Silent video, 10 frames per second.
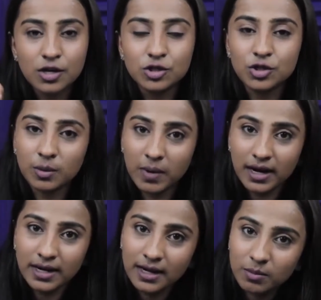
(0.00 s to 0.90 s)
So the
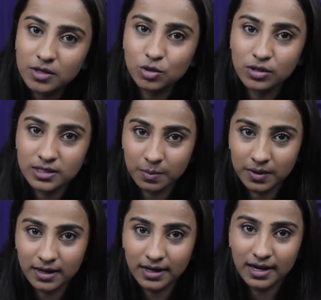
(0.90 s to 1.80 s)
bucket can be sold
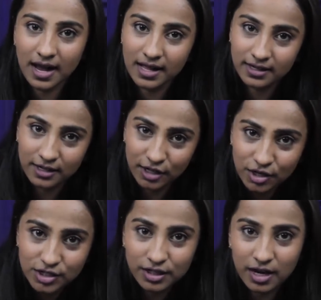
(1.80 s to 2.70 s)
separately and the
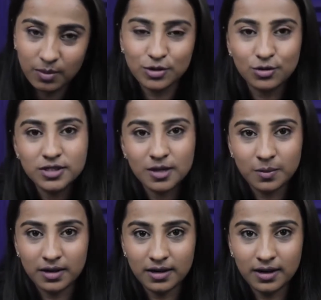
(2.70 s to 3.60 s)
detergent can be sold
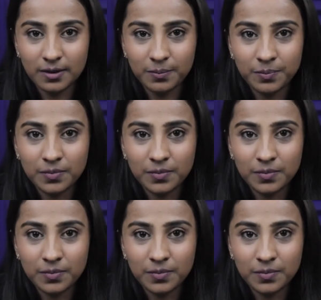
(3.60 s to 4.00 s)
separately.